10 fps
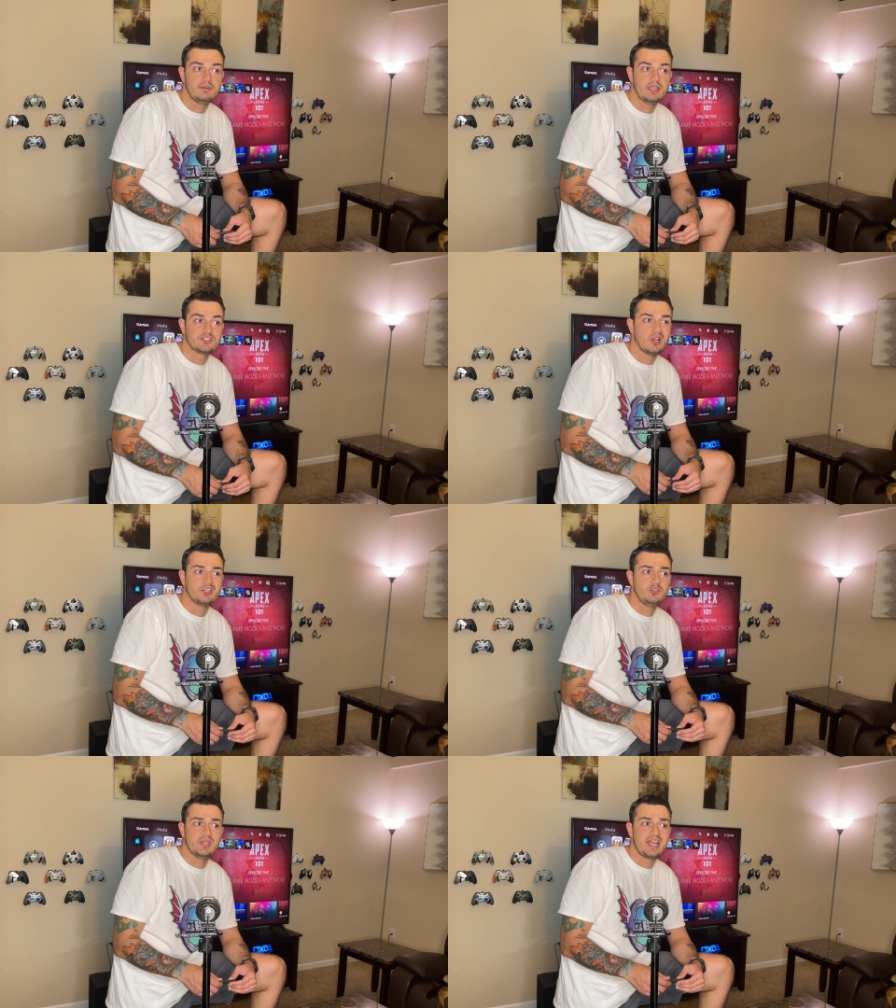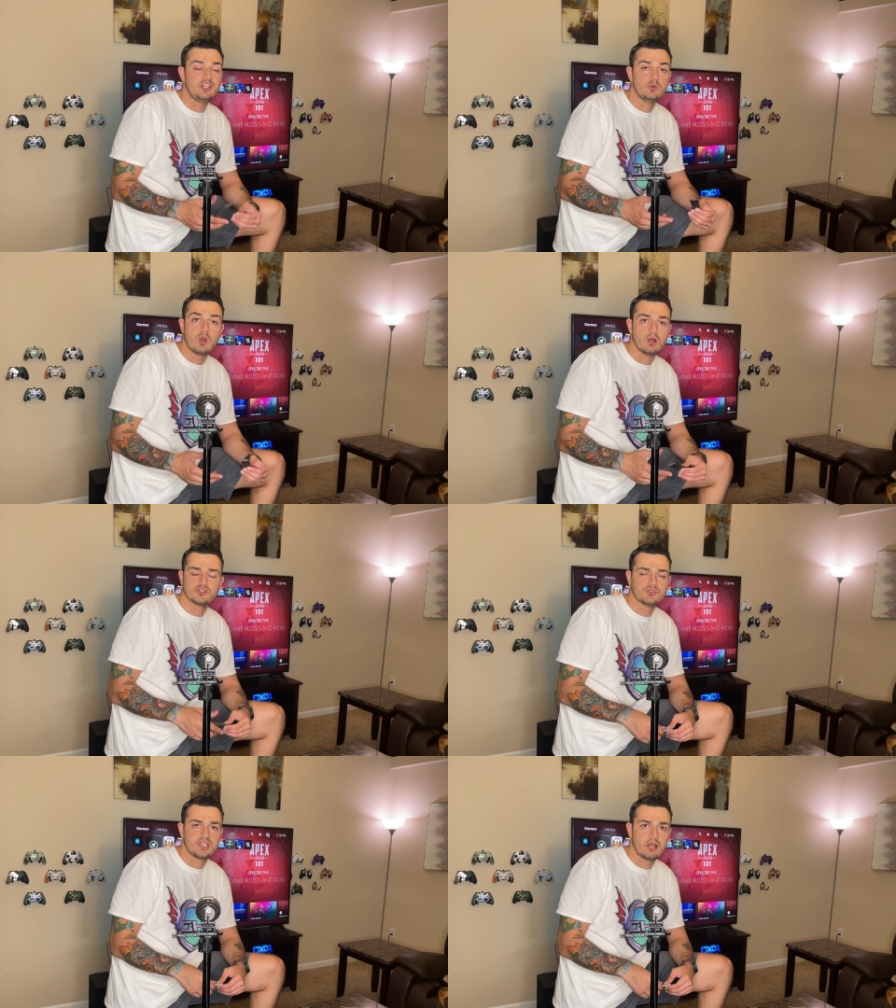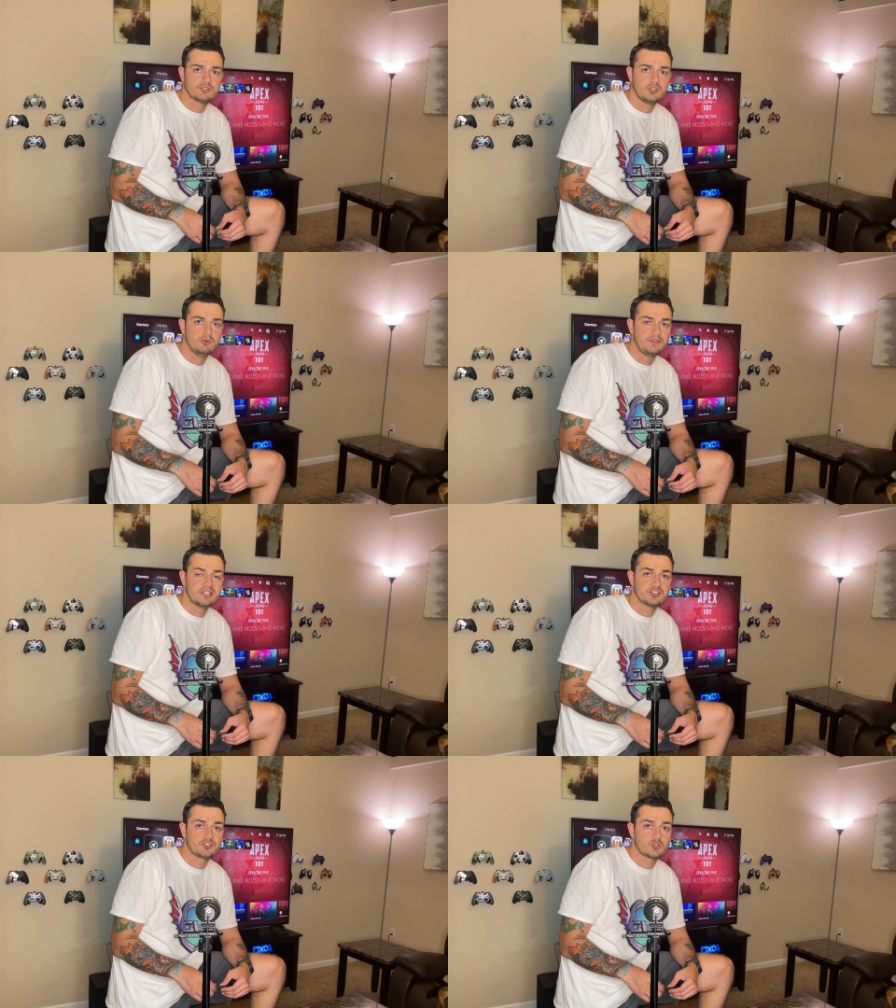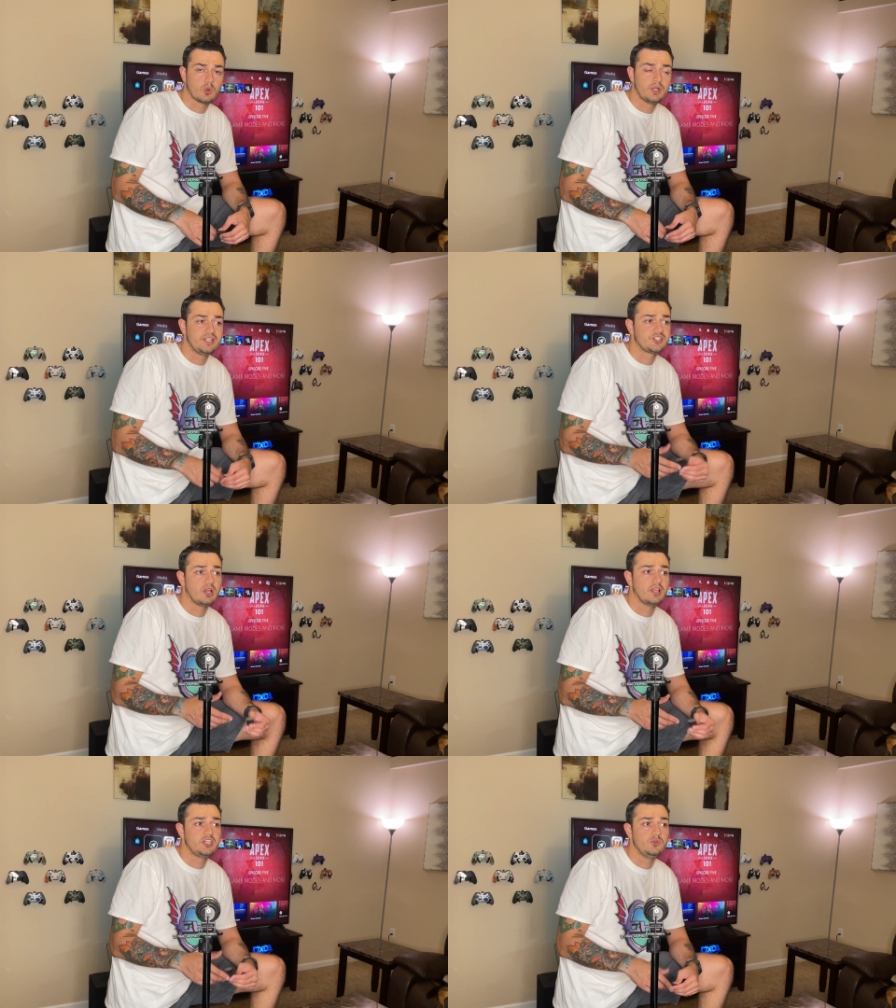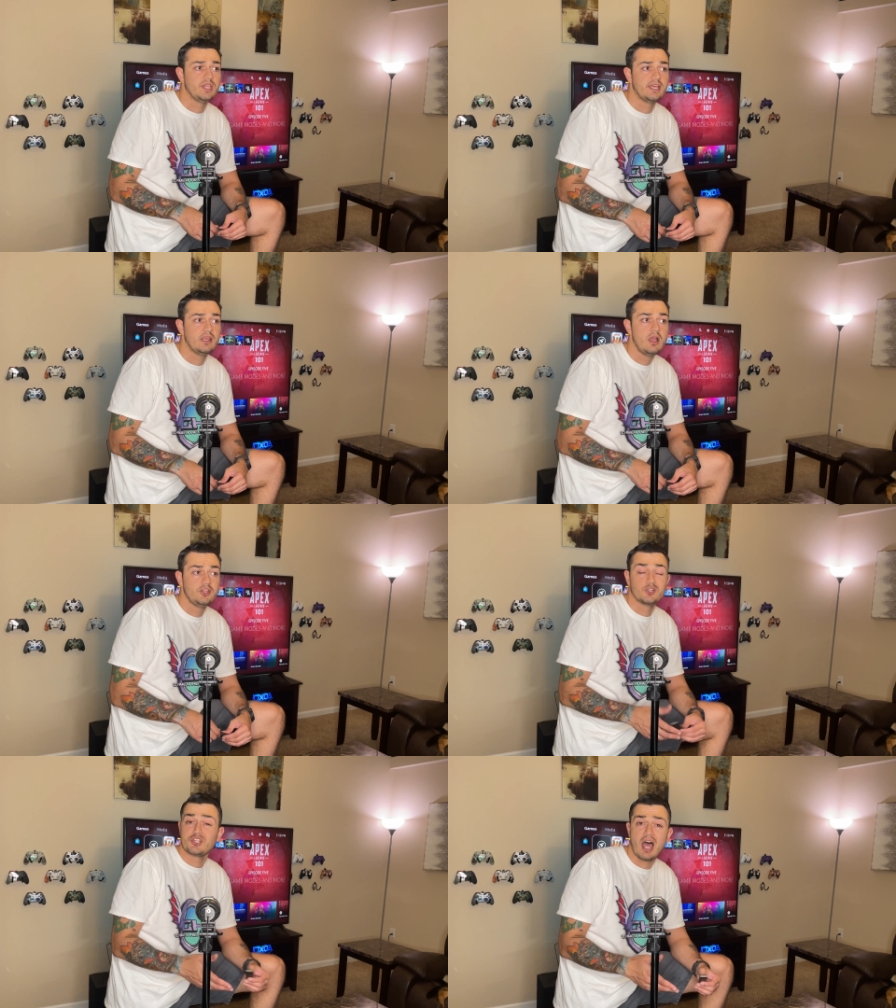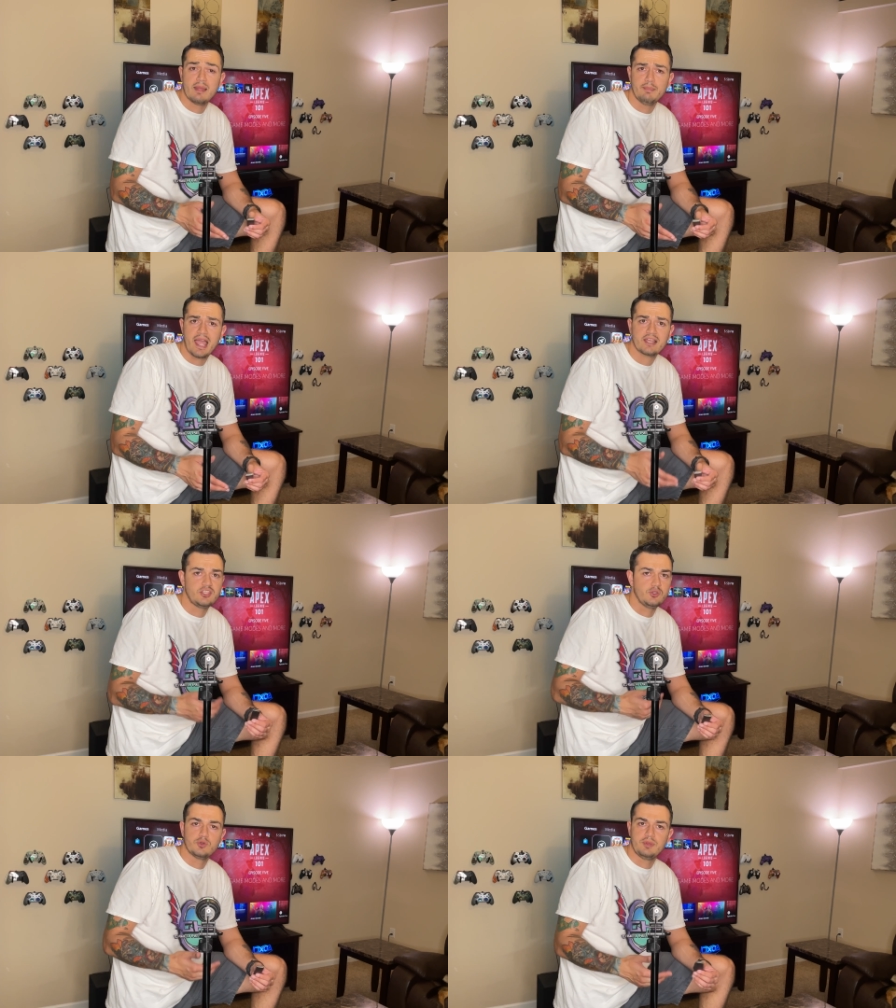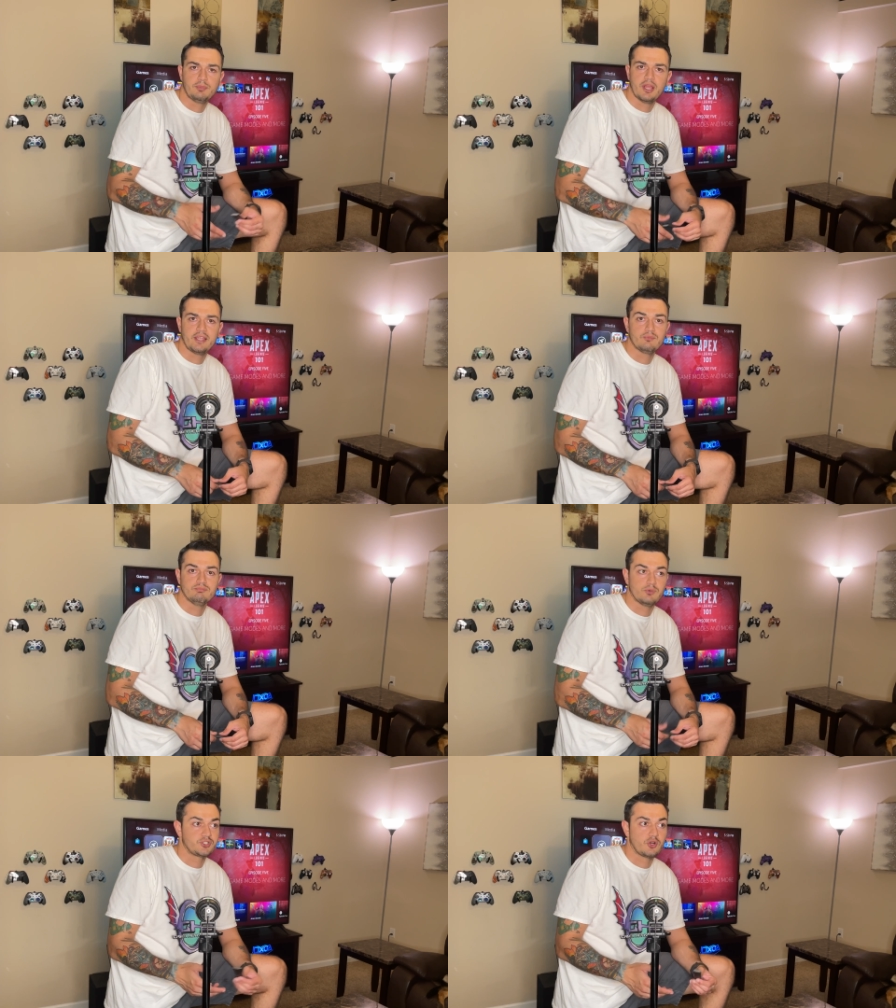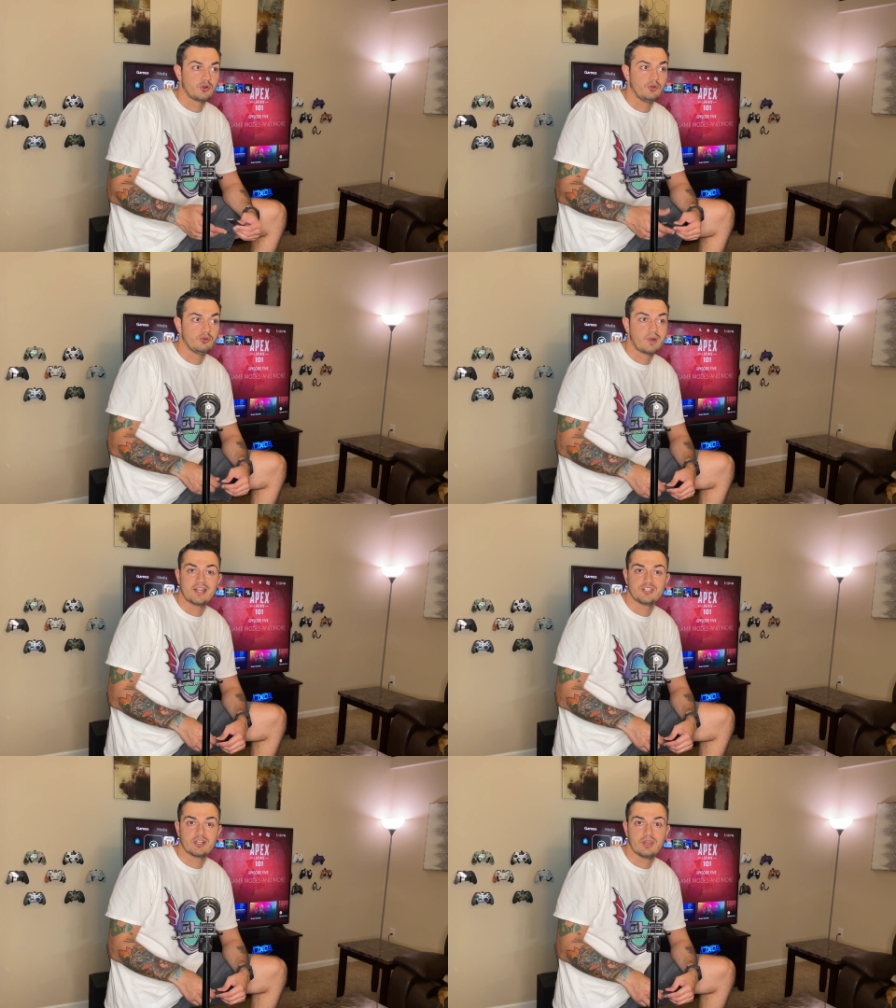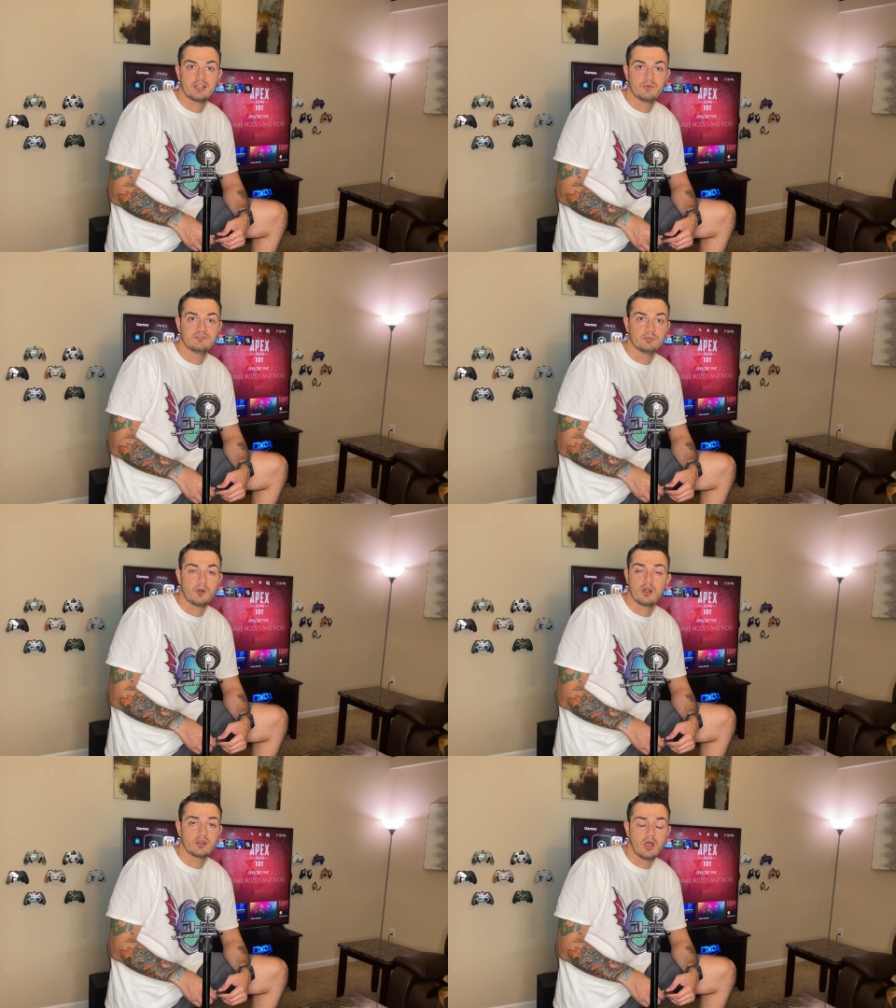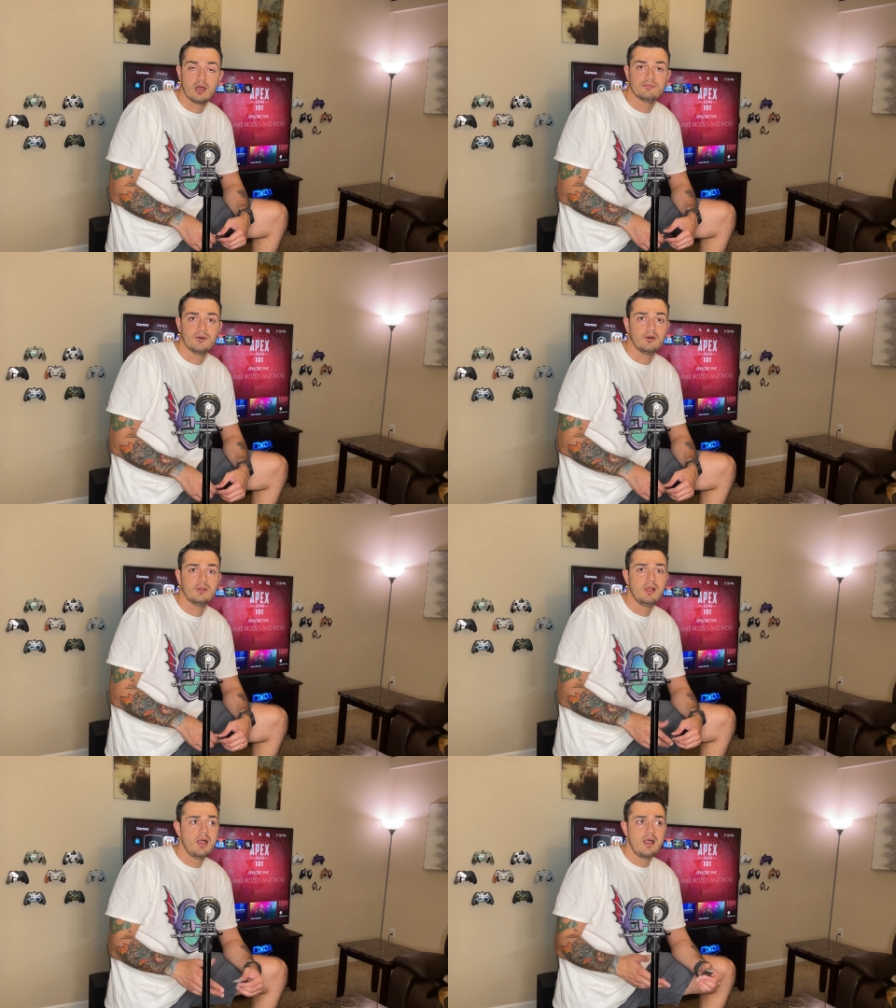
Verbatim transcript: It's not like you get a new console sent out to you if it gets destroyed. It's not like you get your time back that you could be playing Returnal, Ratchet and Clank Rift Apart, Godfall.